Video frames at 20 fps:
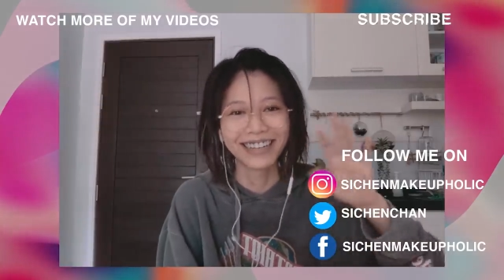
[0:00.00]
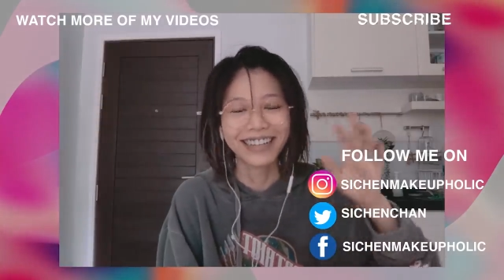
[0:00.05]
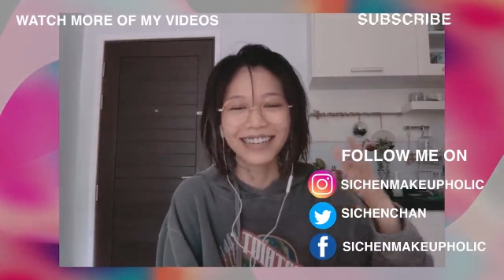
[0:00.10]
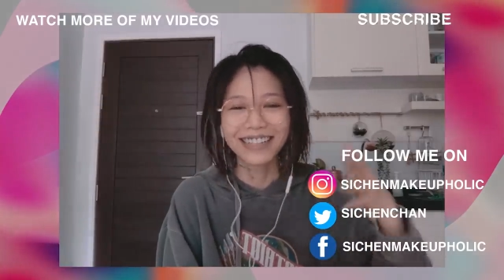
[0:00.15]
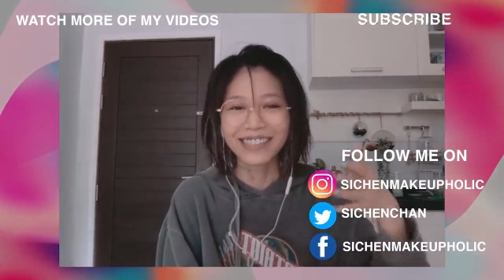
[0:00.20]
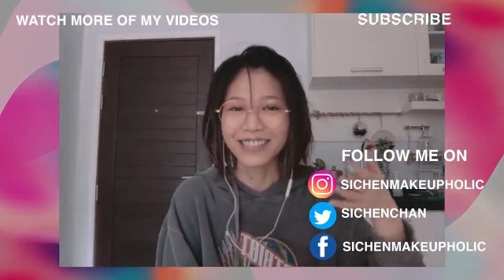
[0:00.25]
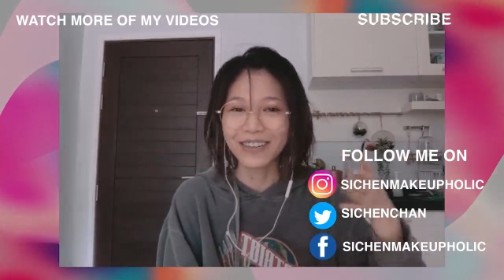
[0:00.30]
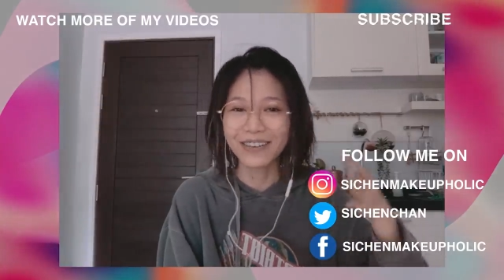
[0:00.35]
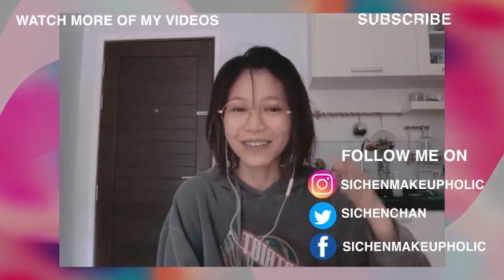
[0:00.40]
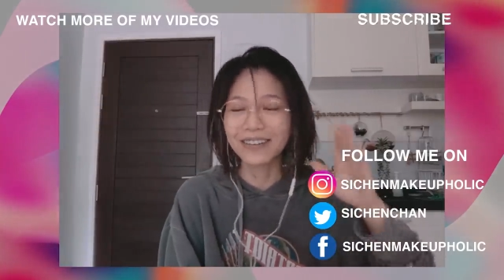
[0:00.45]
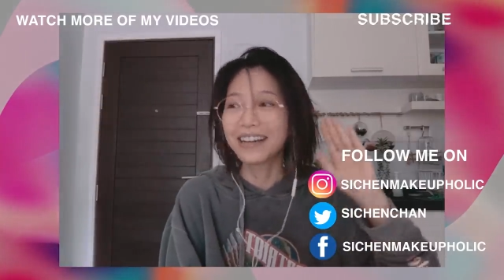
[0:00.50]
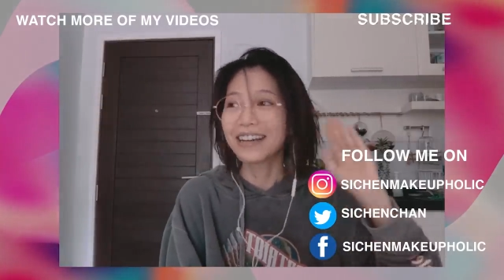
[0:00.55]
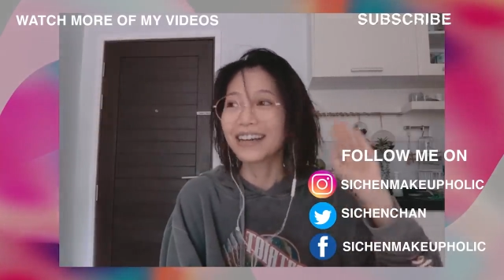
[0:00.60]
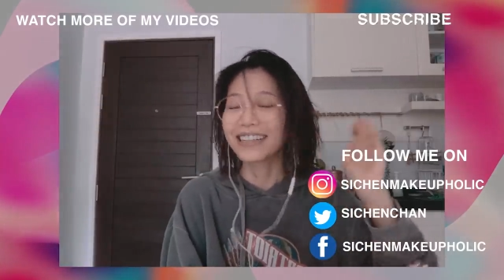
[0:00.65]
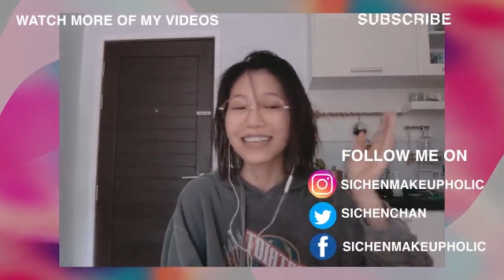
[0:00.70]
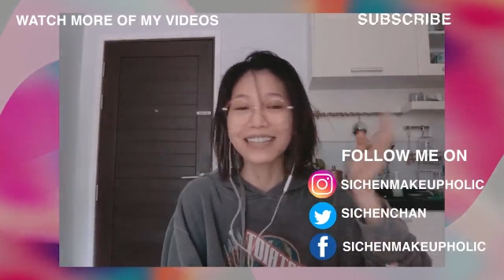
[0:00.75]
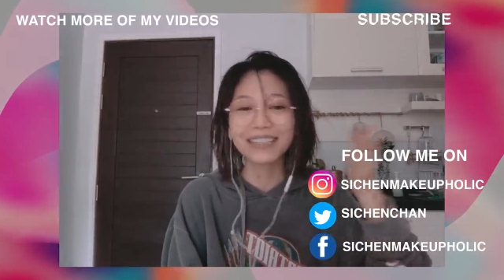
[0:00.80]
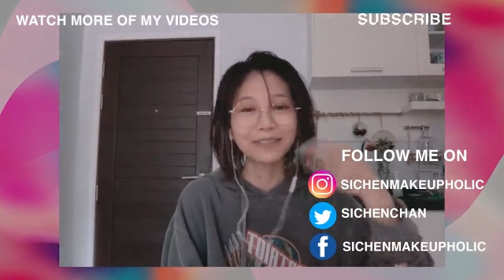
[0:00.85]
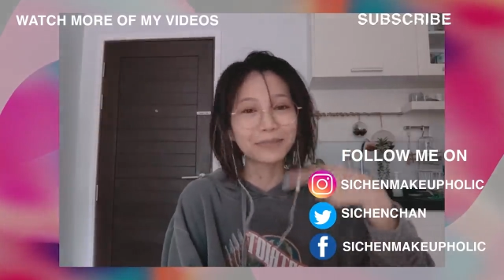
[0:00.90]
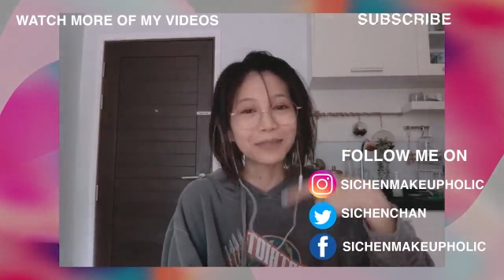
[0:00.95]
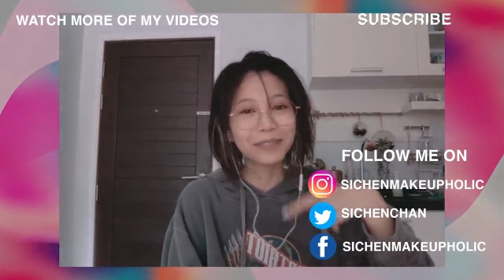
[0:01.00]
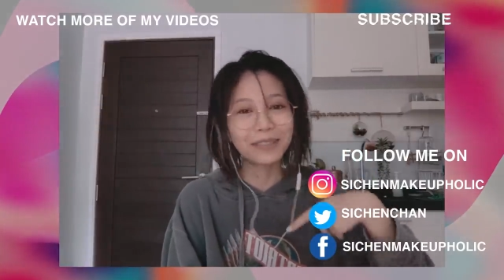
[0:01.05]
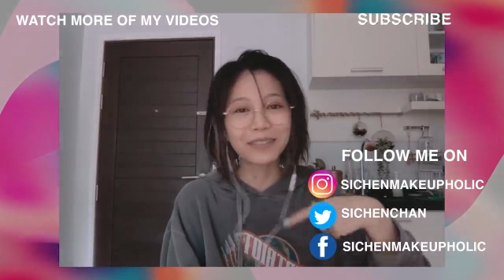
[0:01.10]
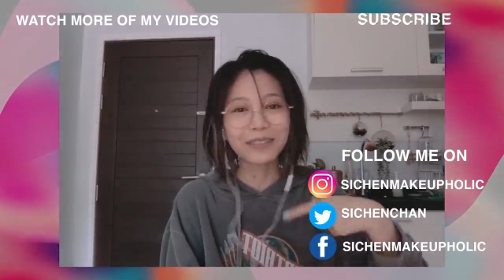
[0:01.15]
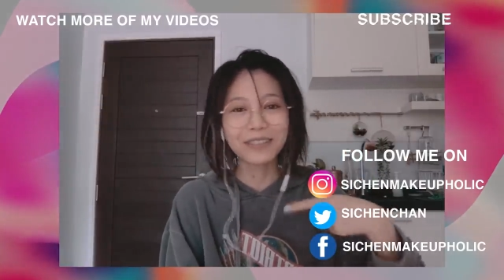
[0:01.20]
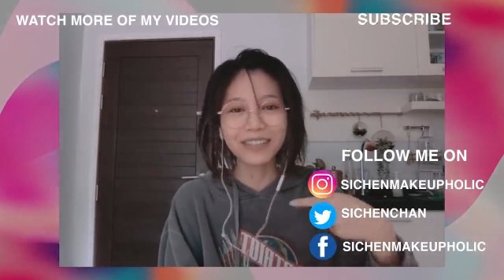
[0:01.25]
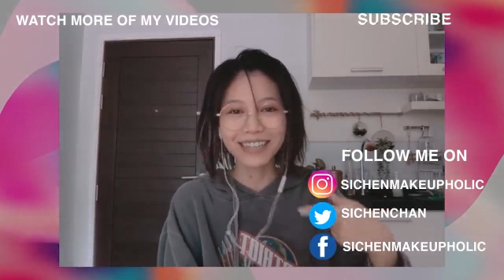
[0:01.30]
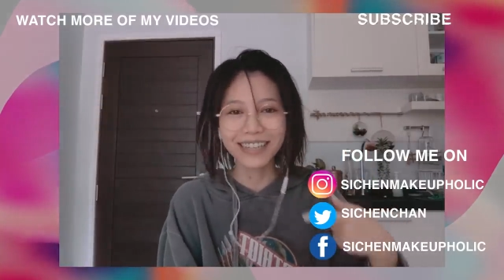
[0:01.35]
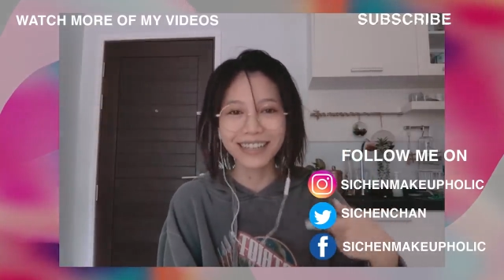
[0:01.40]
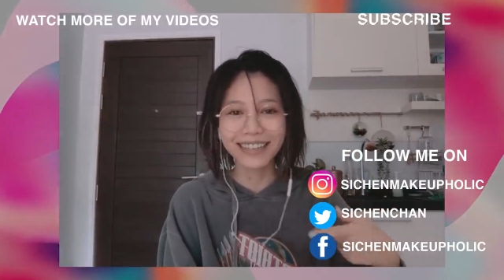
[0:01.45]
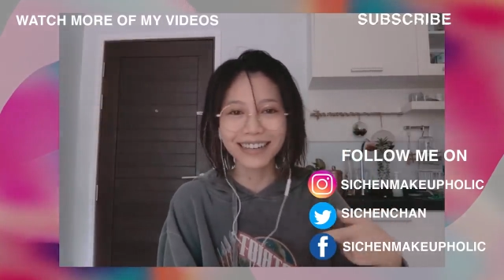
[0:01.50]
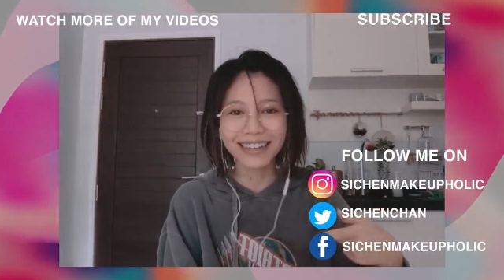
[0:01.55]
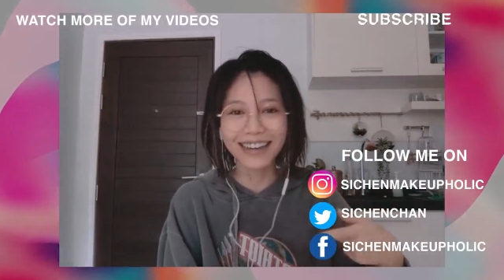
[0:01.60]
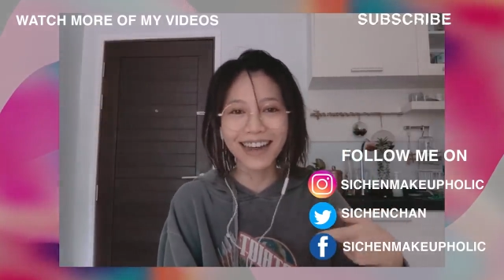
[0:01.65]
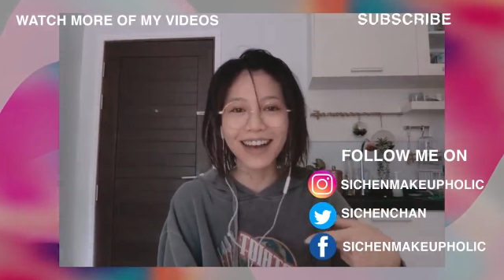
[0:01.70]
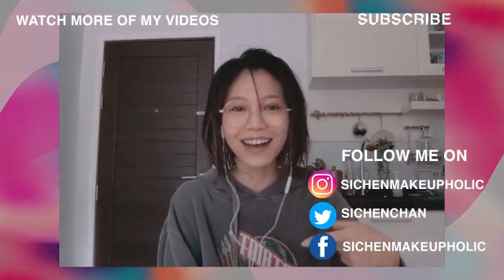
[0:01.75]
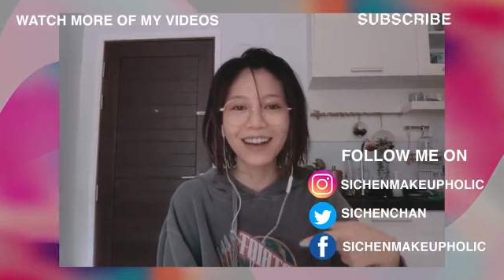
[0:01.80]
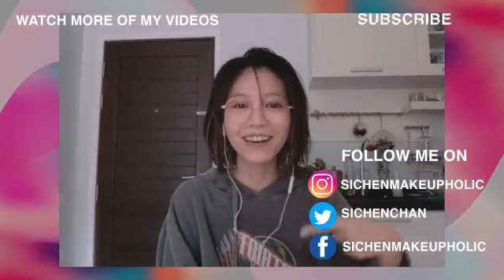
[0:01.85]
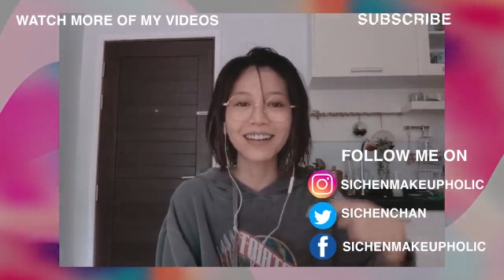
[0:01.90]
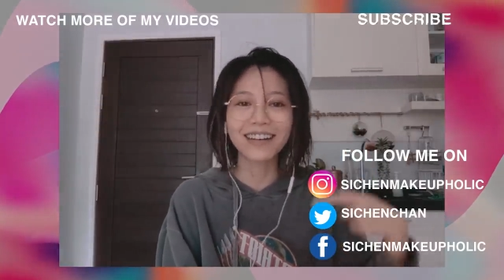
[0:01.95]
So yes, please go check it
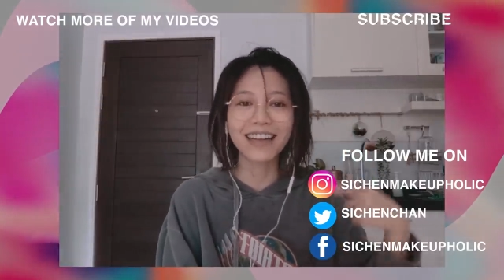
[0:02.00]
out